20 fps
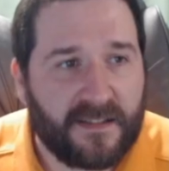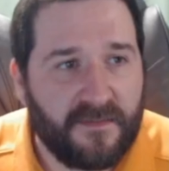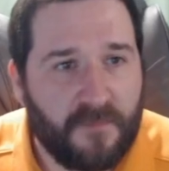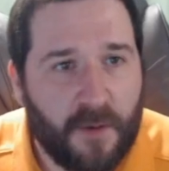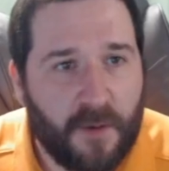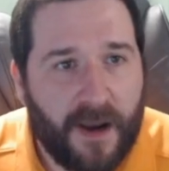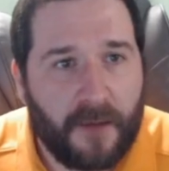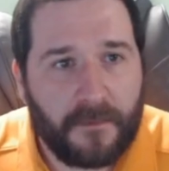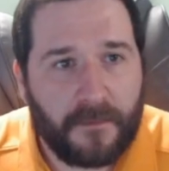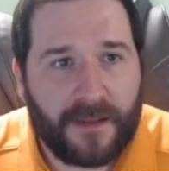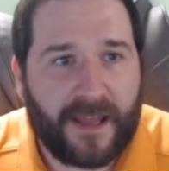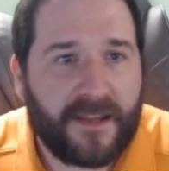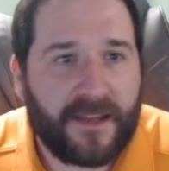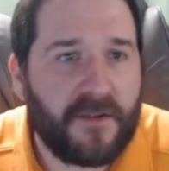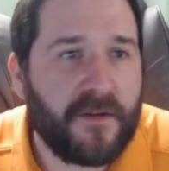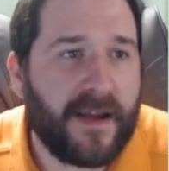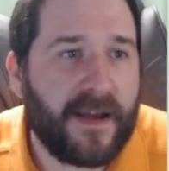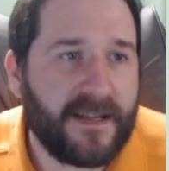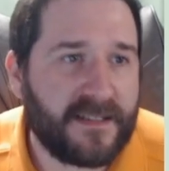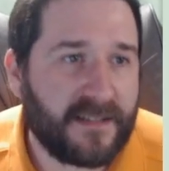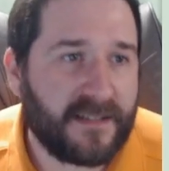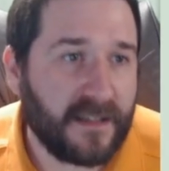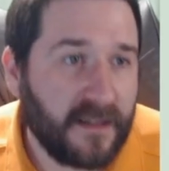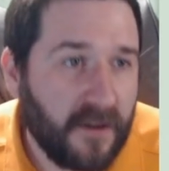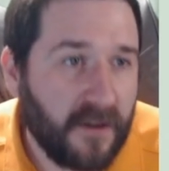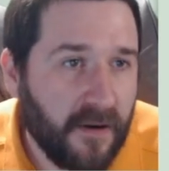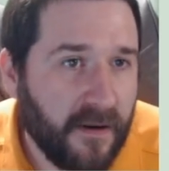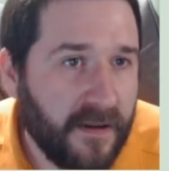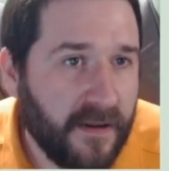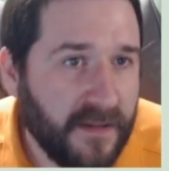what I would like you guys to
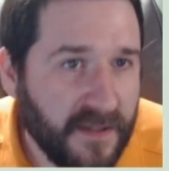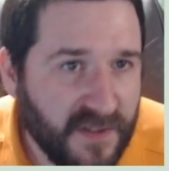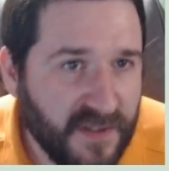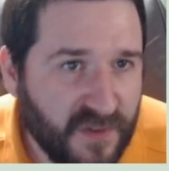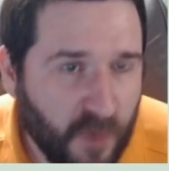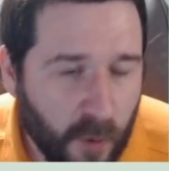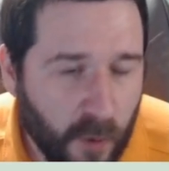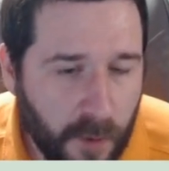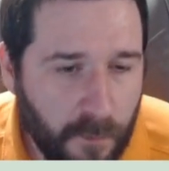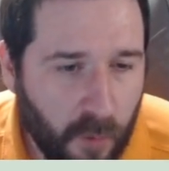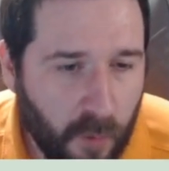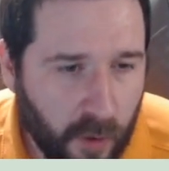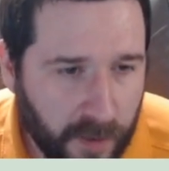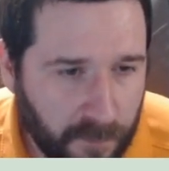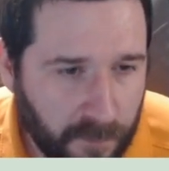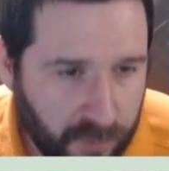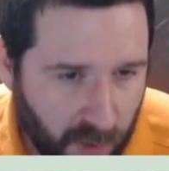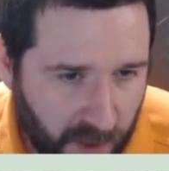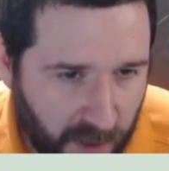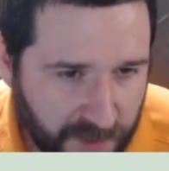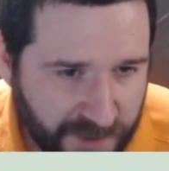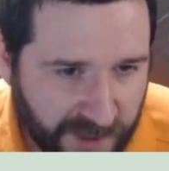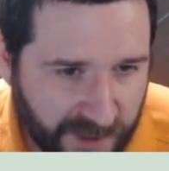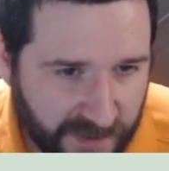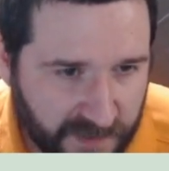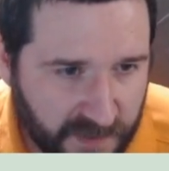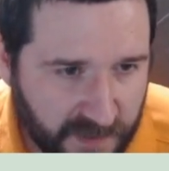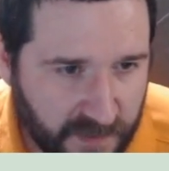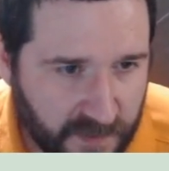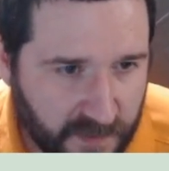learn in this storyboarding
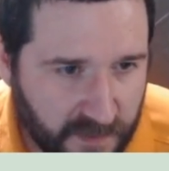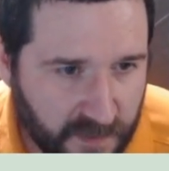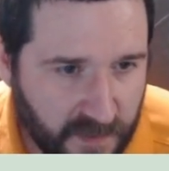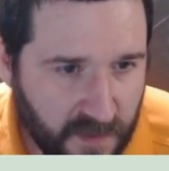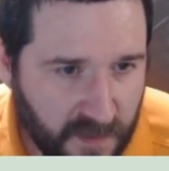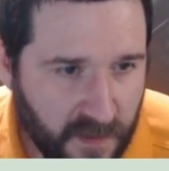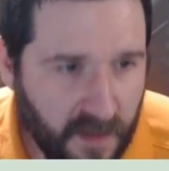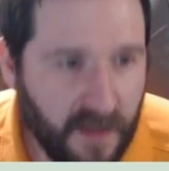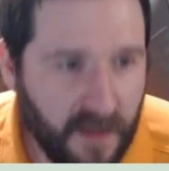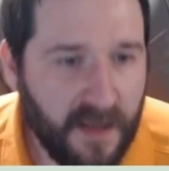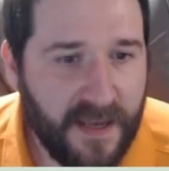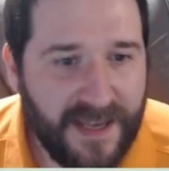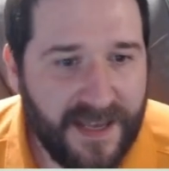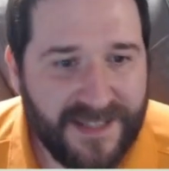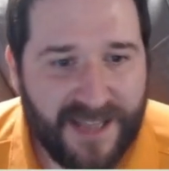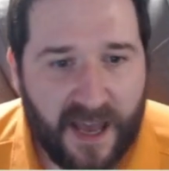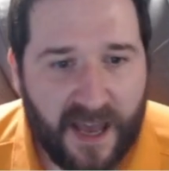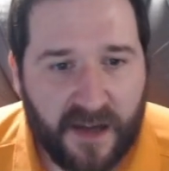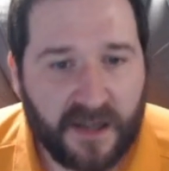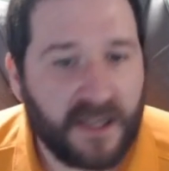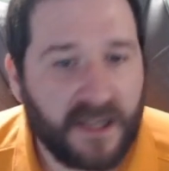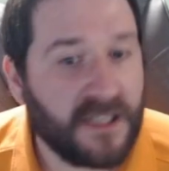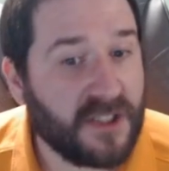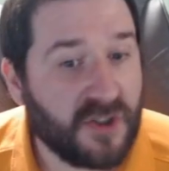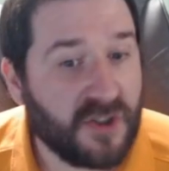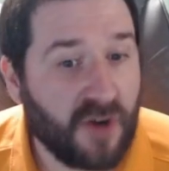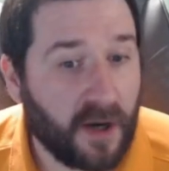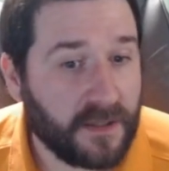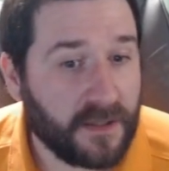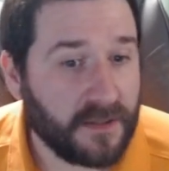project, is how to
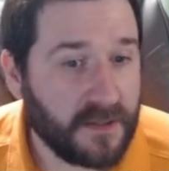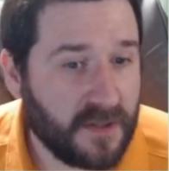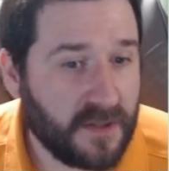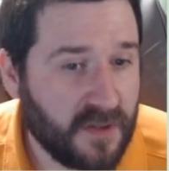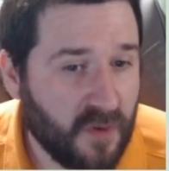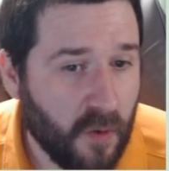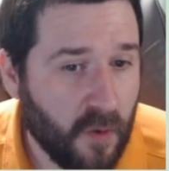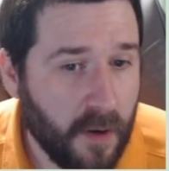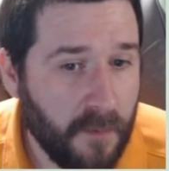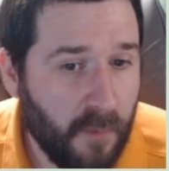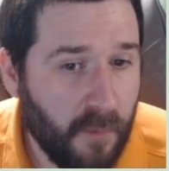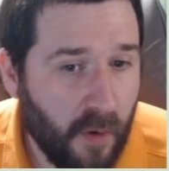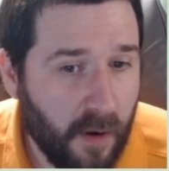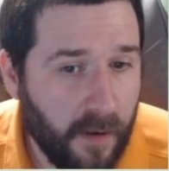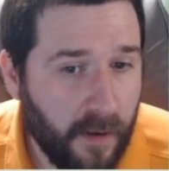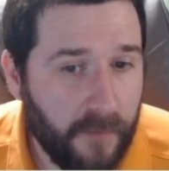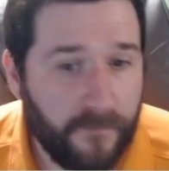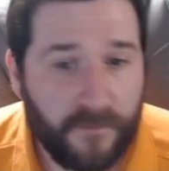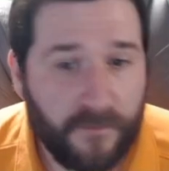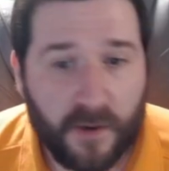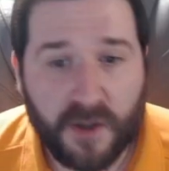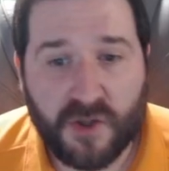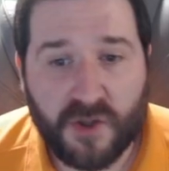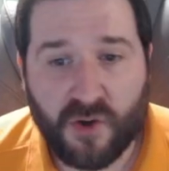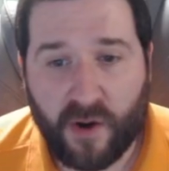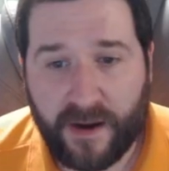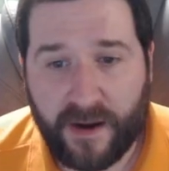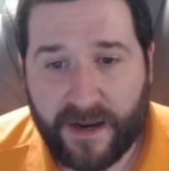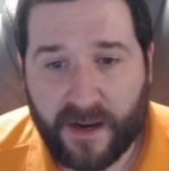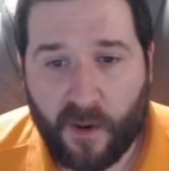construct a storyboard for a
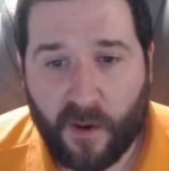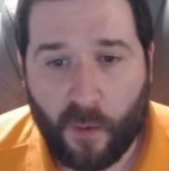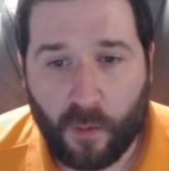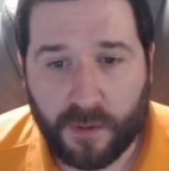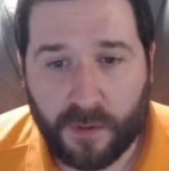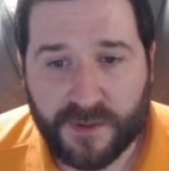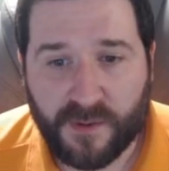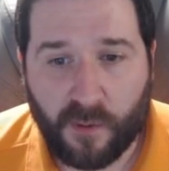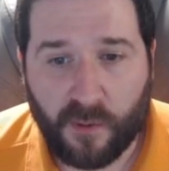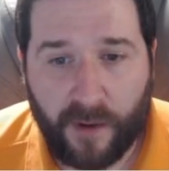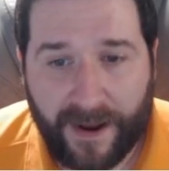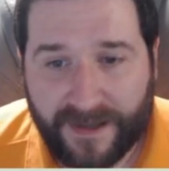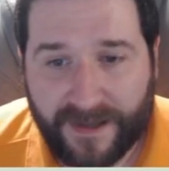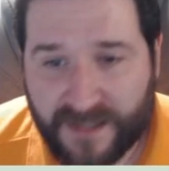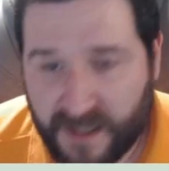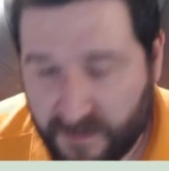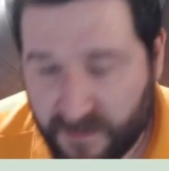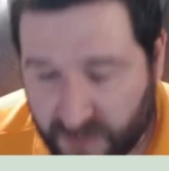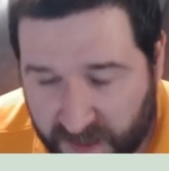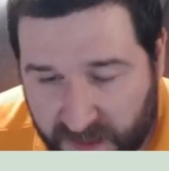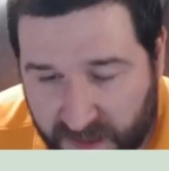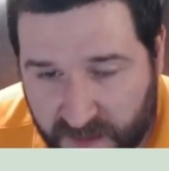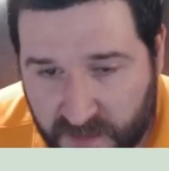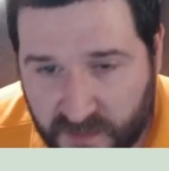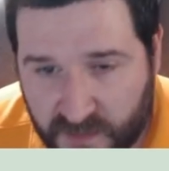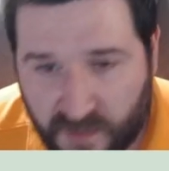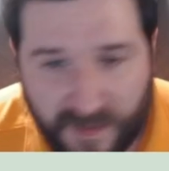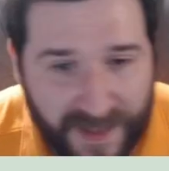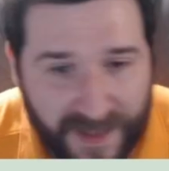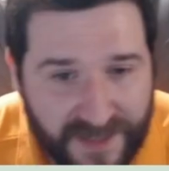training course or activity.
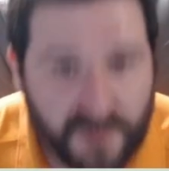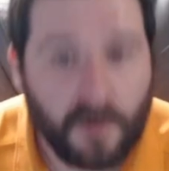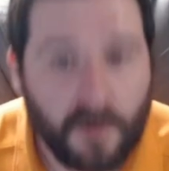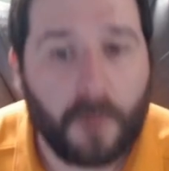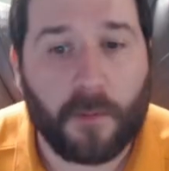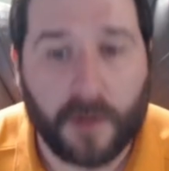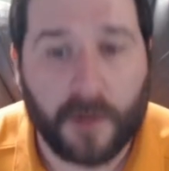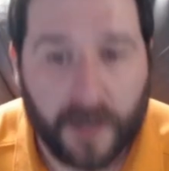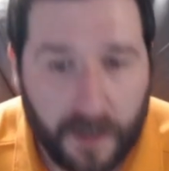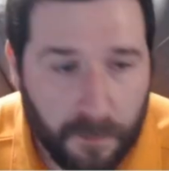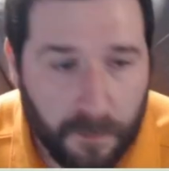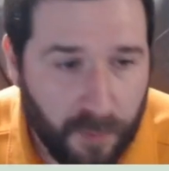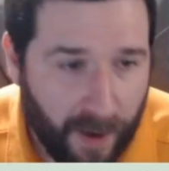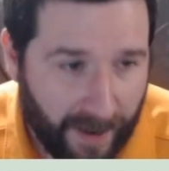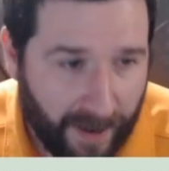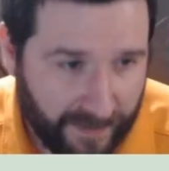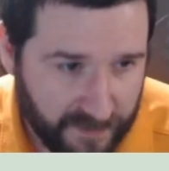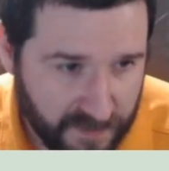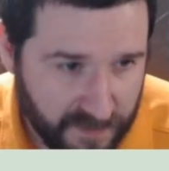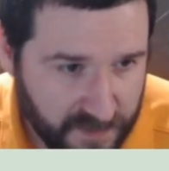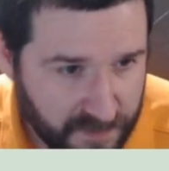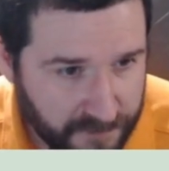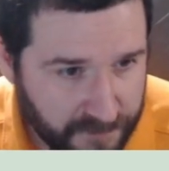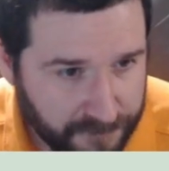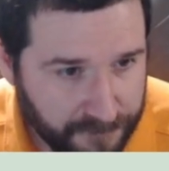So that's what we're going to practice.